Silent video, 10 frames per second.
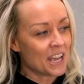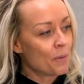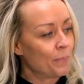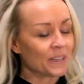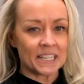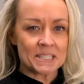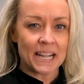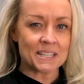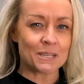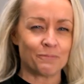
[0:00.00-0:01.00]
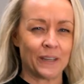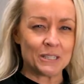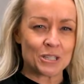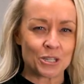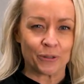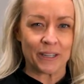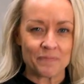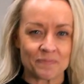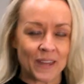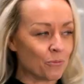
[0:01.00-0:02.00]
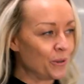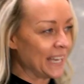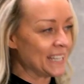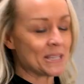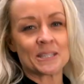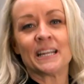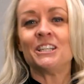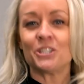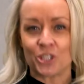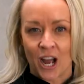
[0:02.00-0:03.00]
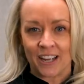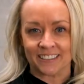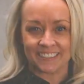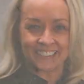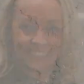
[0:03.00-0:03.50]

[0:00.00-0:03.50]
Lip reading: But let's add some veins to it, and we get St. Giles.